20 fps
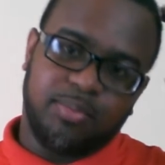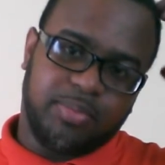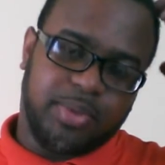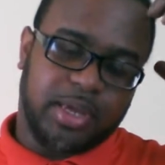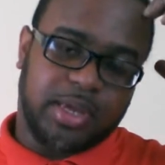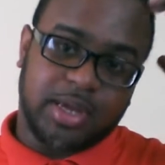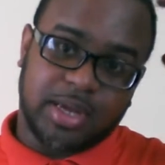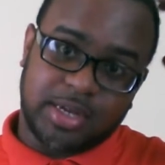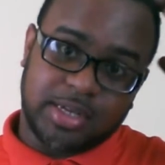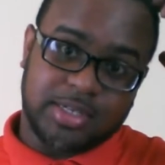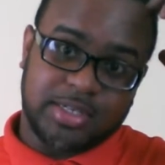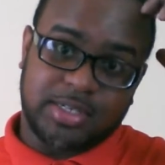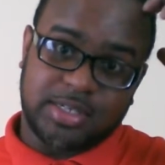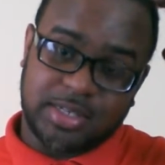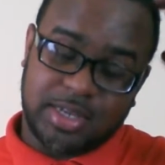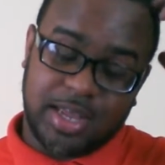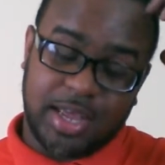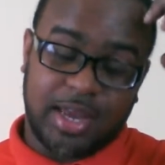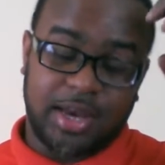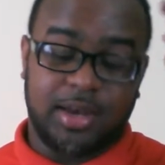
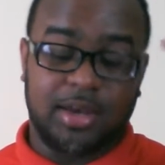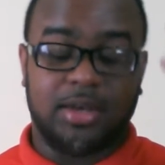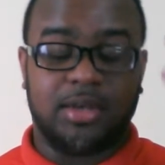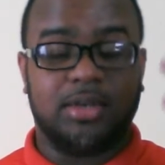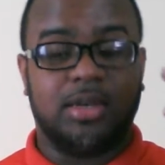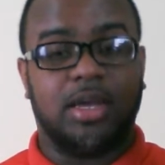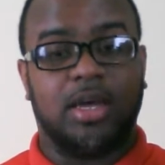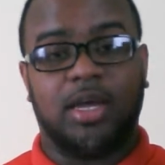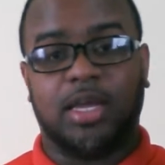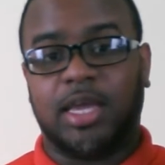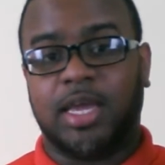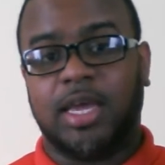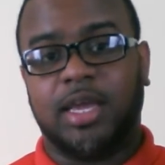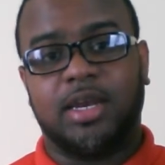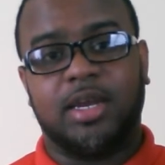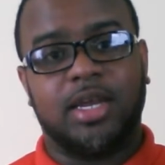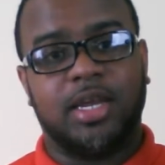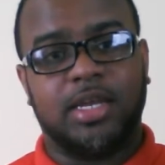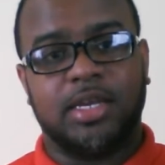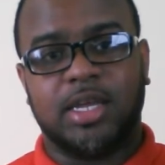Because, and
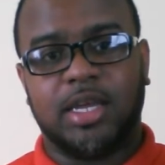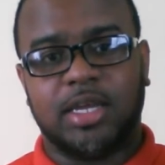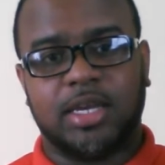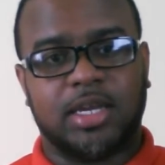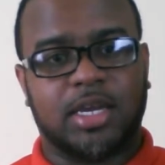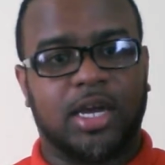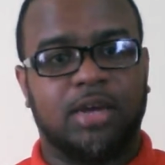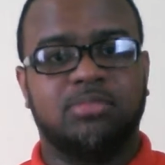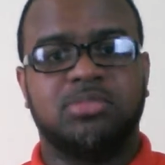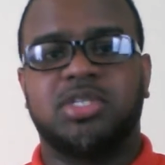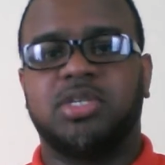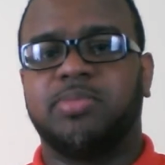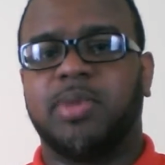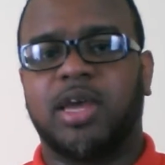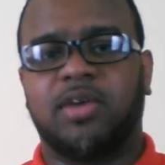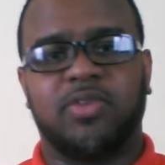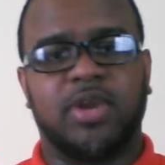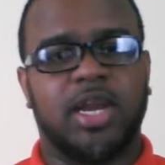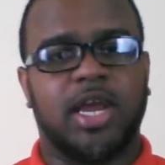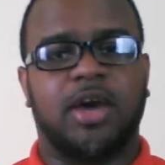again, it comes to
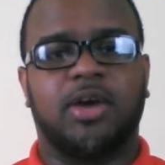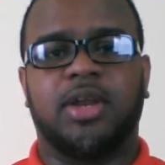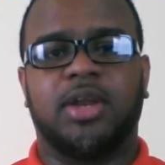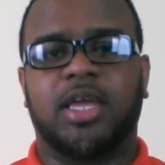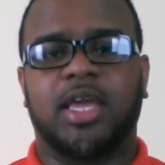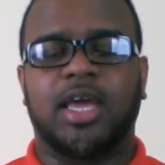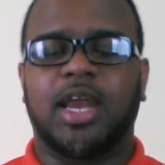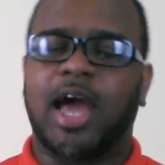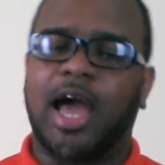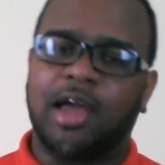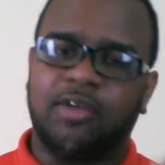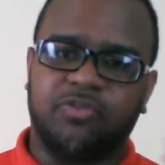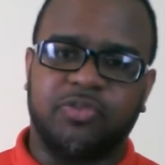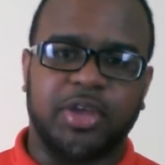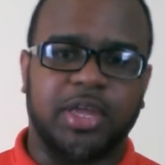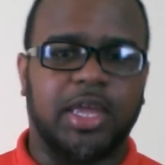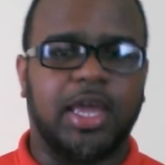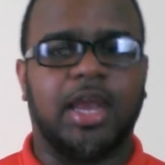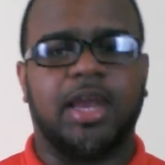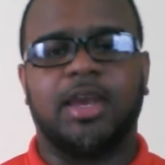me every now and again. I
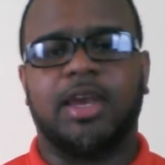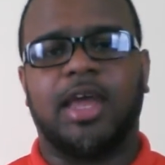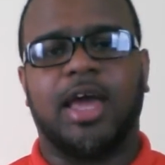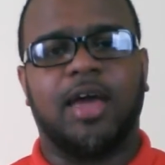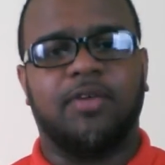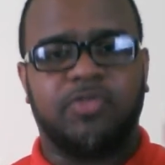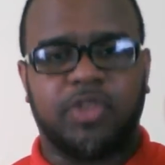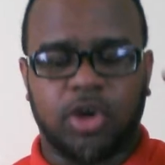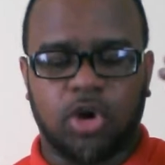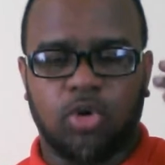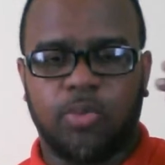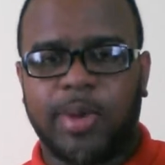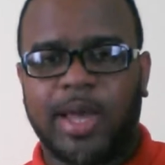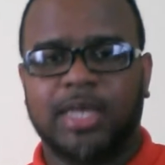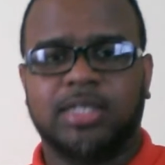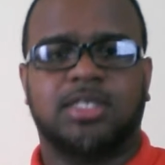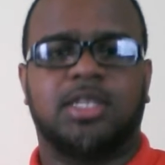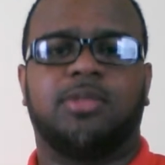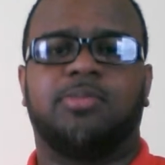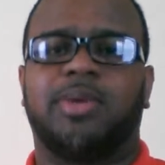forget, and I have to go
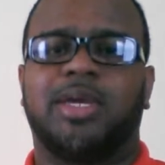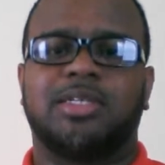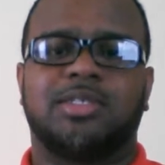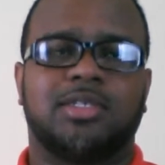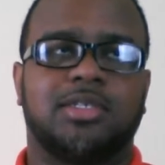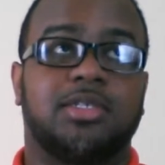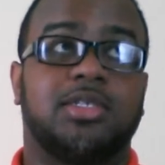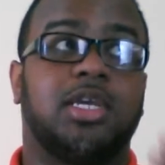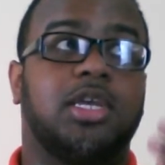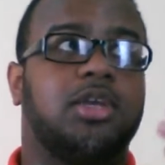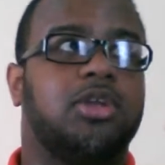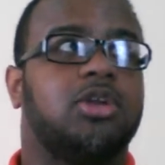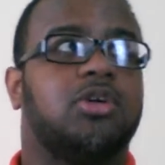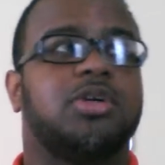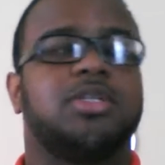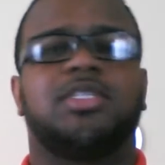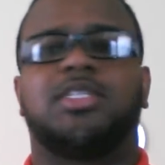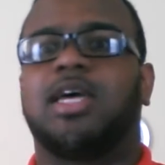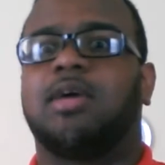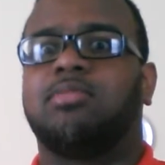back to the basics and say,
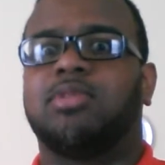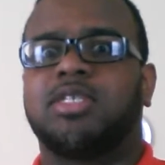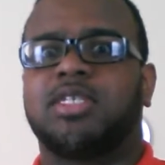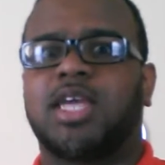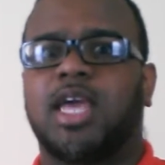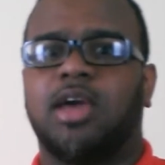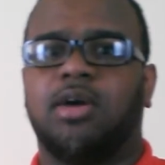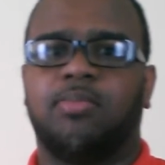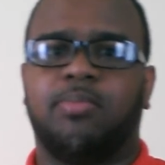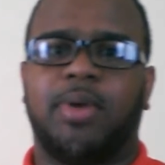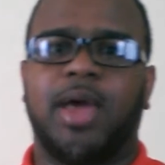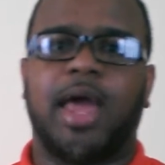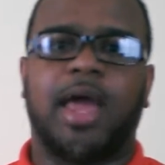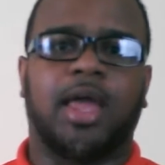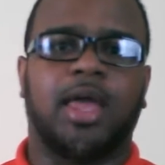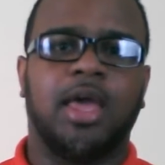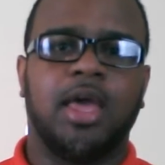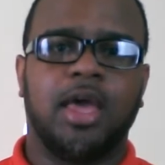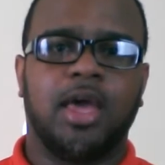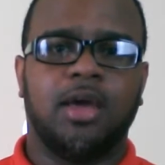it's time to scale
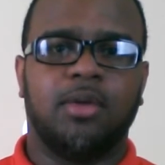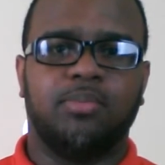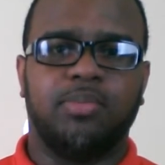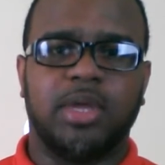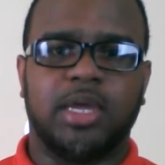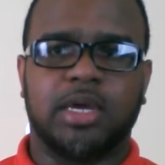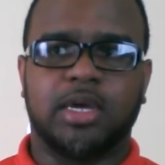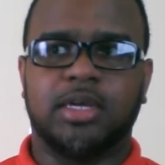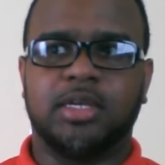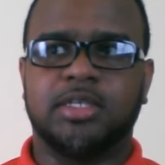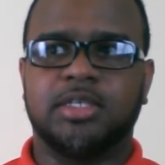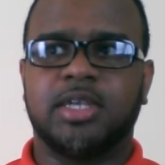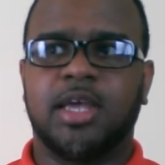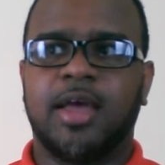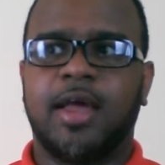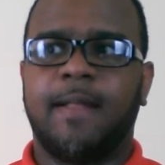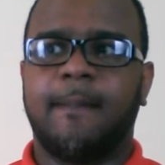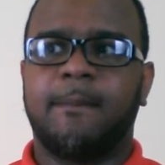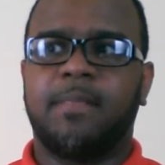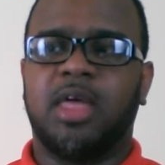back.
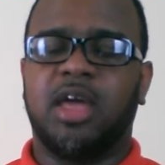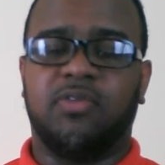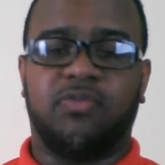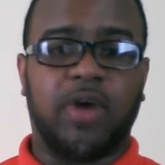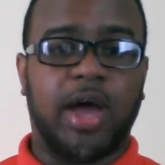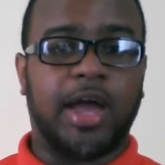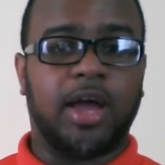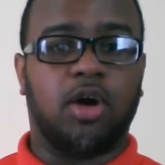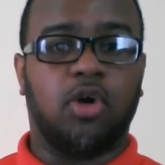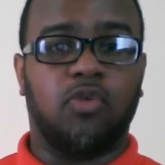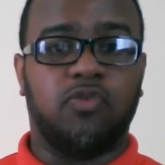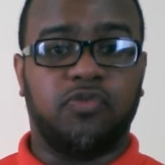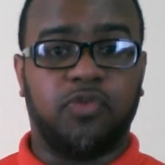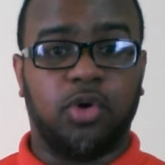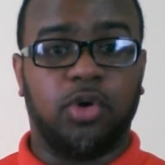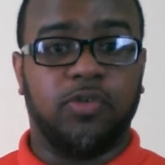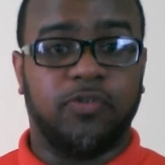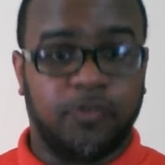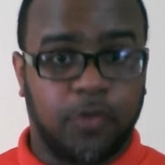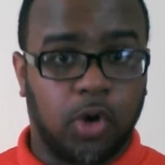Because if I go
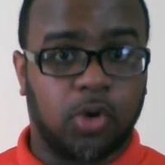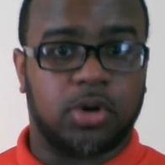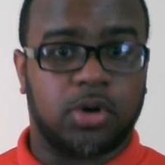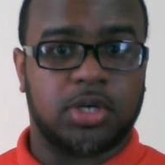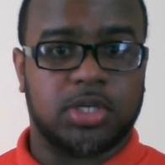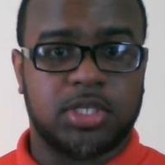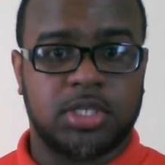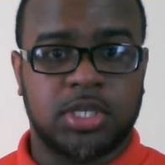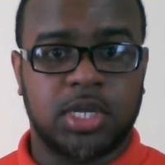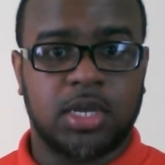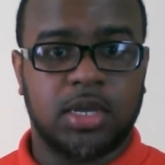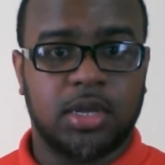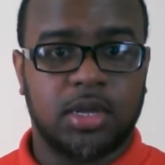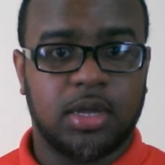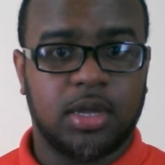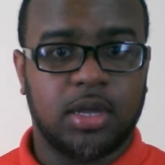full force,